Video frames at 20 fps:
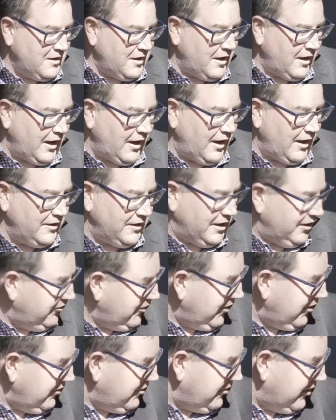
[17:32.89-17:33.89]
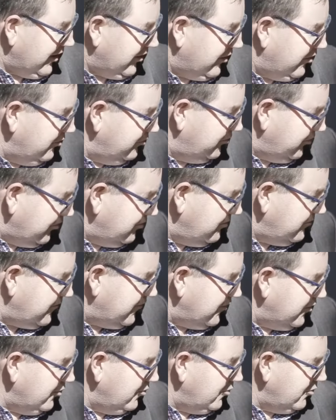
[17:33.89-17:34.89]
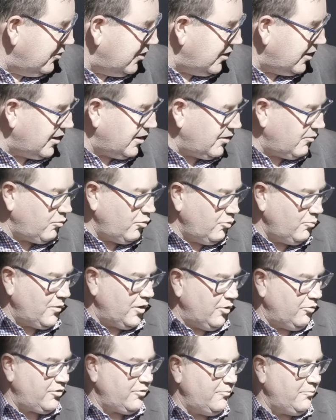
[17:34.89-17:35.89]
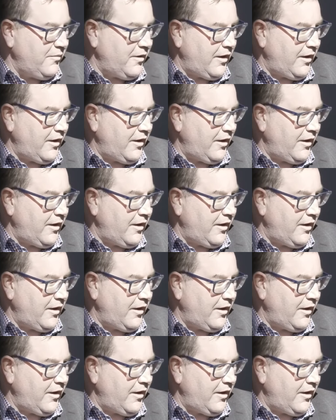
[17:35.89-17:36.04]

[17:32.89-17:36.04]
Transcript: Anita, thank you too for your warm welcome.